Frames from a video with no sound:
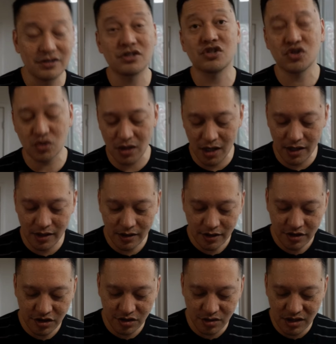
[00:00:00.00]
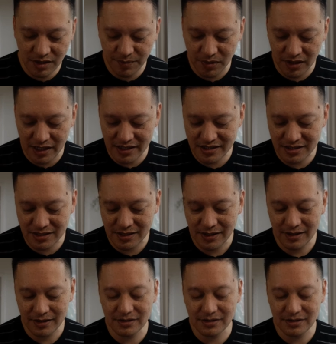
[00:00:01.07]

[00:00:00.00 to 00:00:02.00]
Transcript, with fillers: it's strong. 30 plus